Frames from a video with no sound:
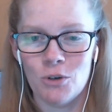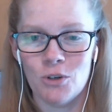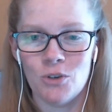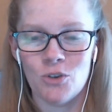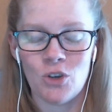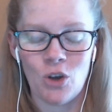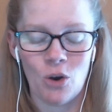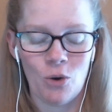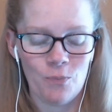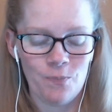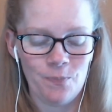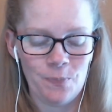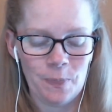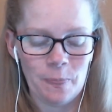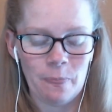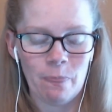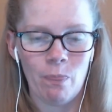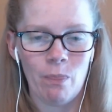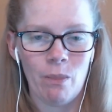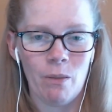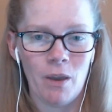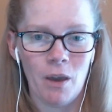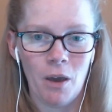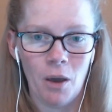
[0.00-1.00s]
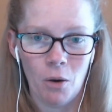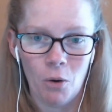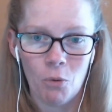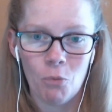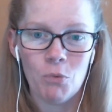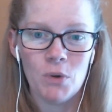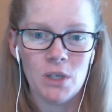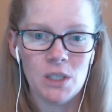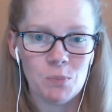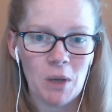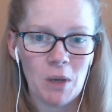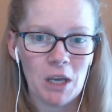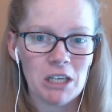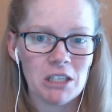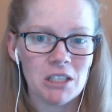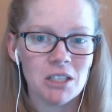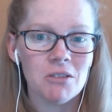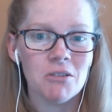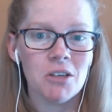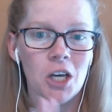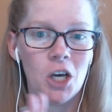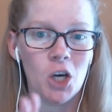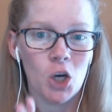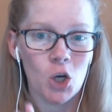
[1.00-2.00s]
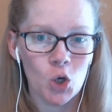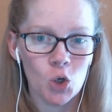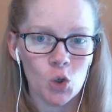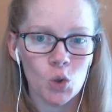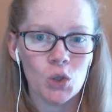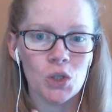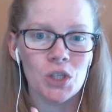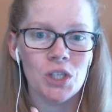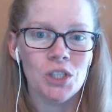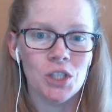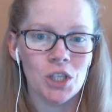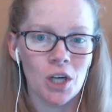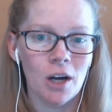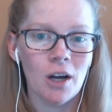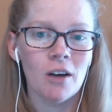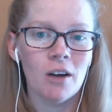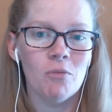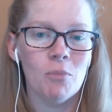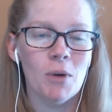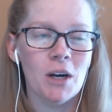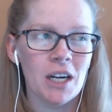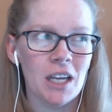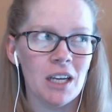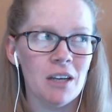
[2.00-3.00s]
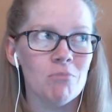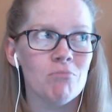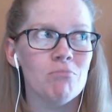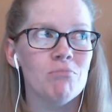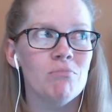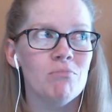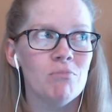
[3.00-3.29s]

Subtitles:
So we spent a good chunk of money,